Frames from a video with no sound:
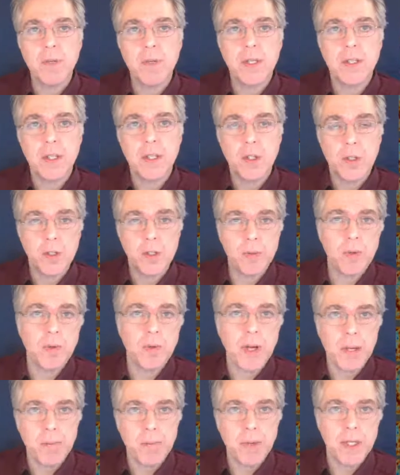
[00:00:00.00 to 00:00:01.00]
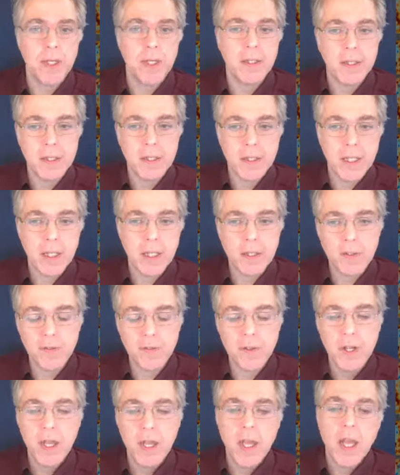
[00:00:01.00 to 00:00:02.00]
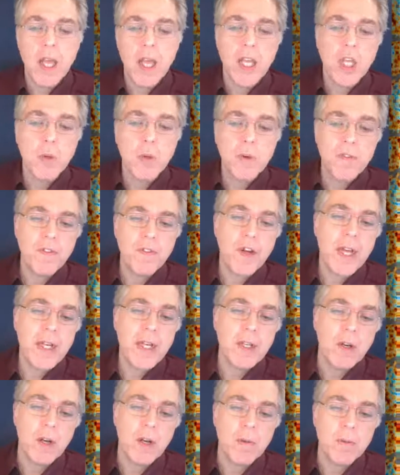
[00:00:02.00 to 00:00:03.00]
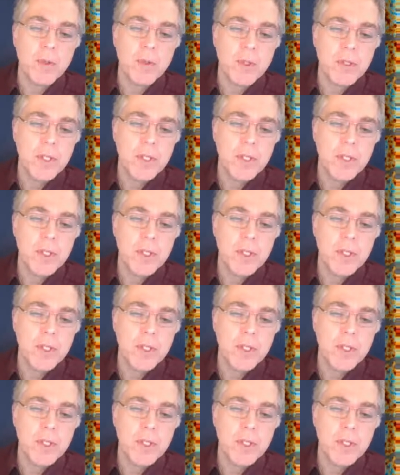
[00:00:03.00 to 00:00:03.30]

at the cosmic ray abundance itself, you will find almost